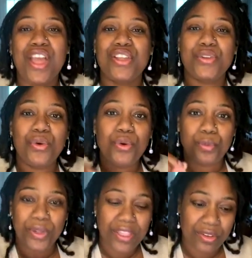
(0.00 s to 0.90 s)
your
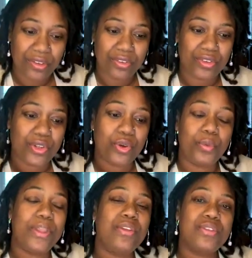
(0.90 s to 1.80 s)
will
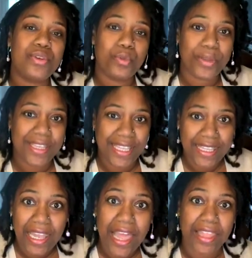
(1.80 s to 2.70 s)
to win
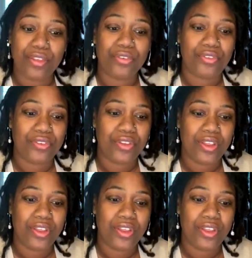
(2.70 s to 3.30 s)
in life.